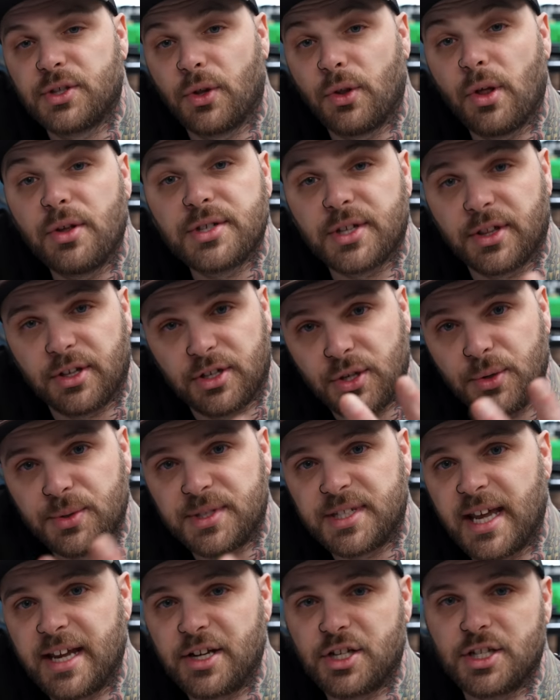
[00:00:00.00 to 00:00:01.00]
So those are the two
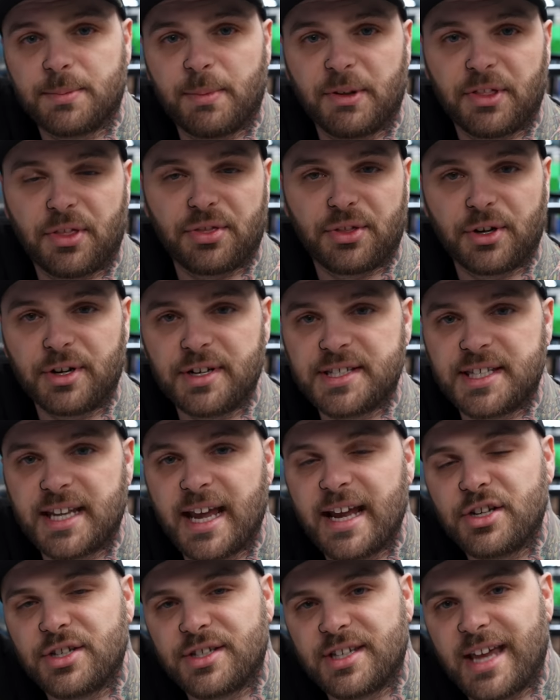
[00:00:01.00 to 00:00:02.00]
stages, but the third
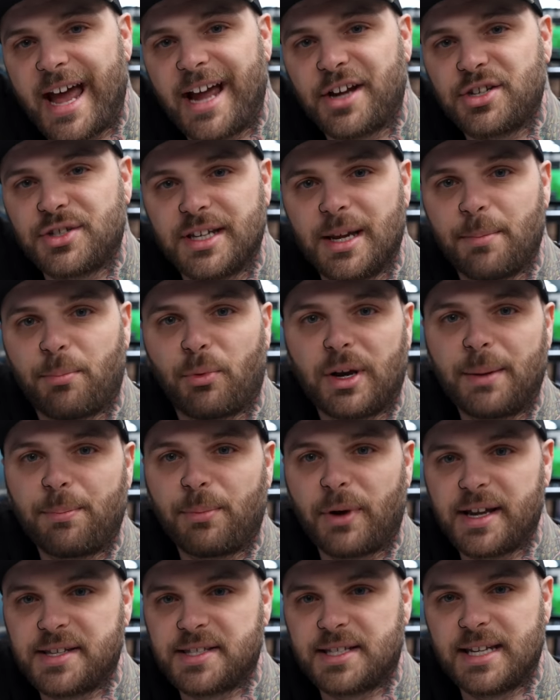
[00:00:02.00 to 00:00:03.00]
stage is actually a
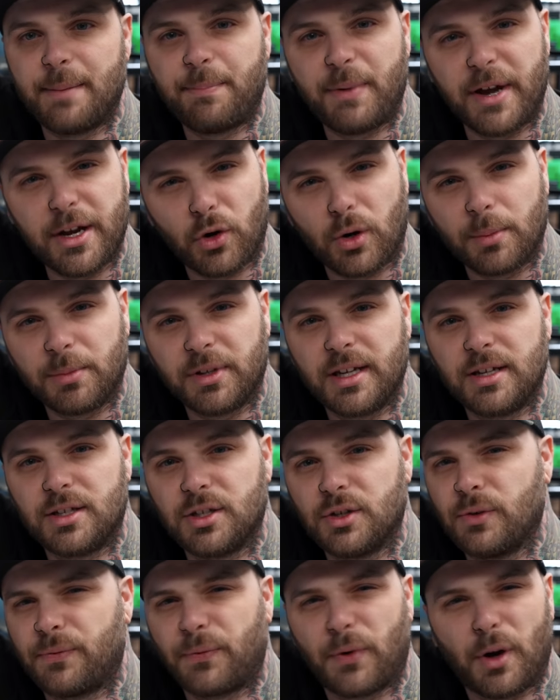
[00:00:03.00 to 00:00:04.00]
pre-press step I normally
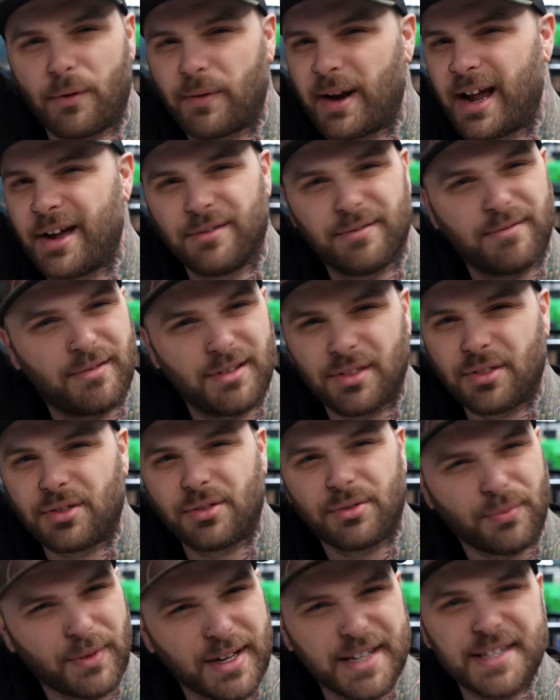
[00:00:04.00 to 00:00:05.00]
do for around
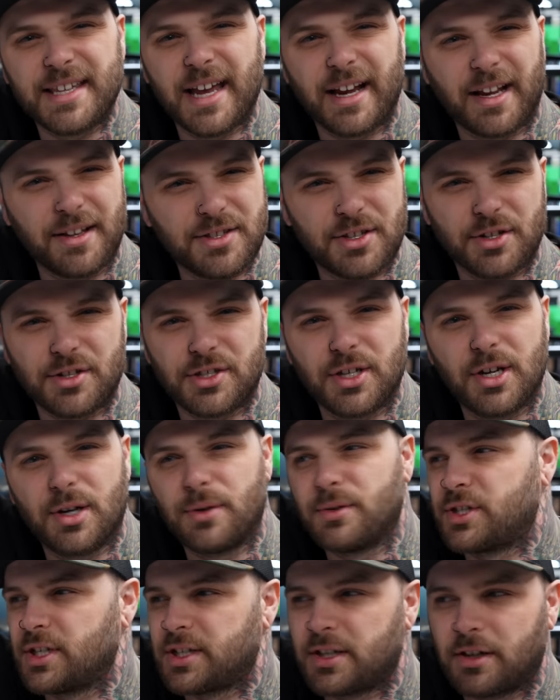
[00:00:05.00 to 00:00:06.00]
three seconds or
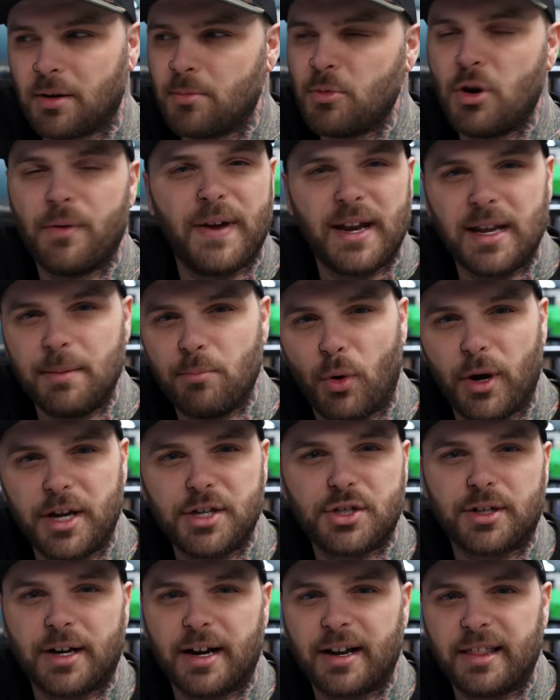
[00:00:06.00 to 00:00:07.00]
so, just to remove any
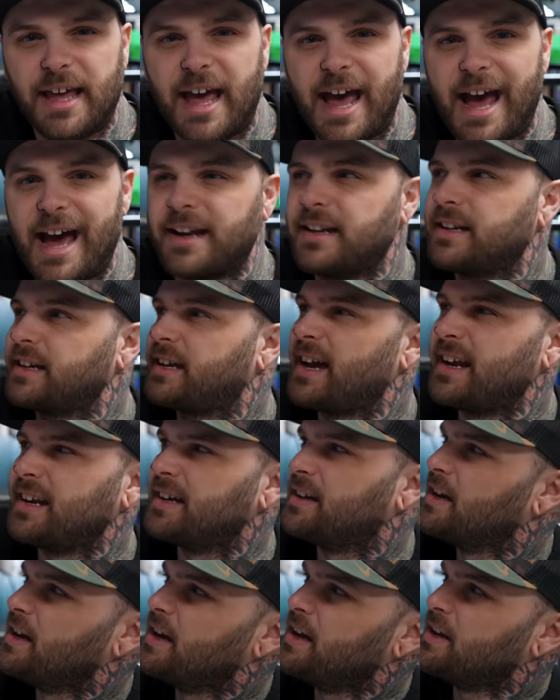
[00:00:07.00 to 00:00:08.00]
moisture out of the hat and to kind
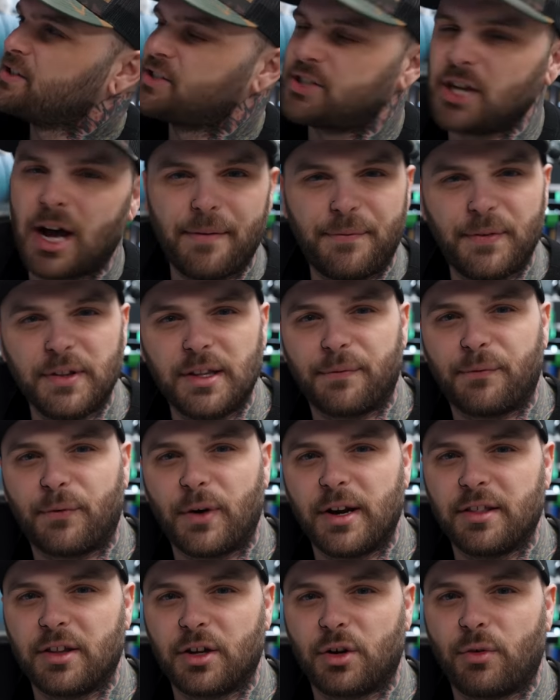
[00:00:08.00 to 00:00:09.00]
of soften the
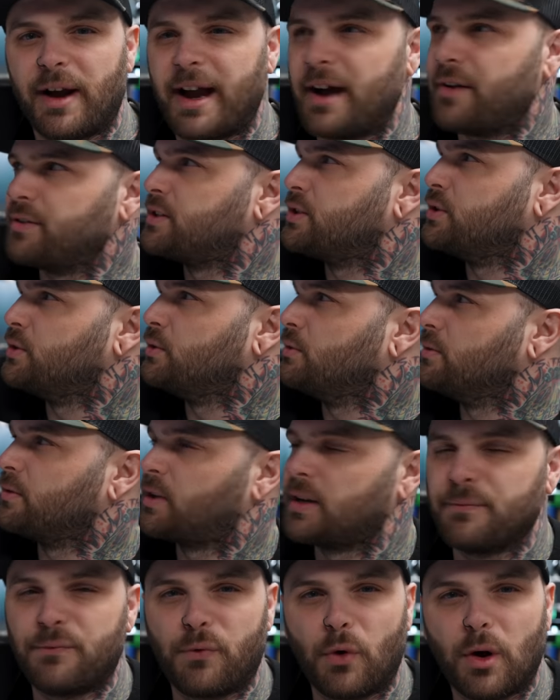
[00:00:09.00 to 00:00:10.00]
front of the crown to
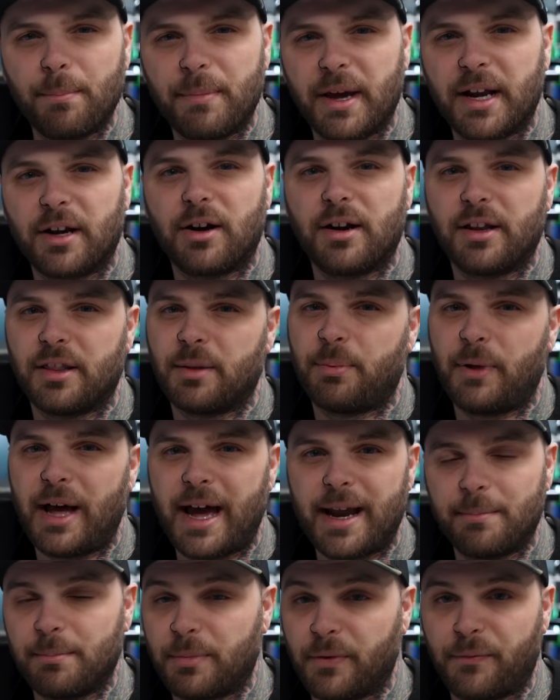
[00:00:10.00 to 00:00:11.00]
conform better onto the
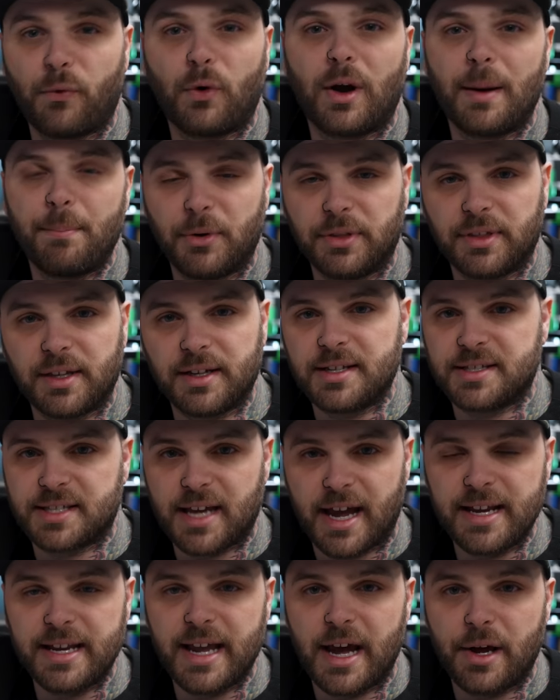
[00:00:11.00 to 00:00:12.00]
platen before I put the
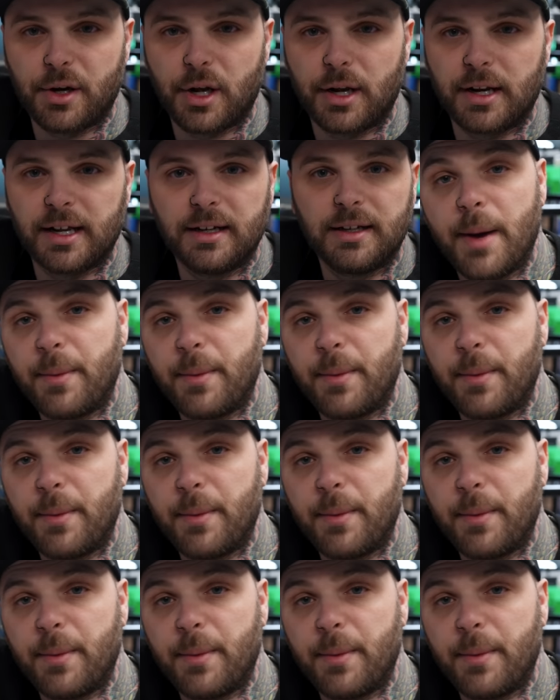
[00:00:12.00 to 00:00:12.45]
design down on it.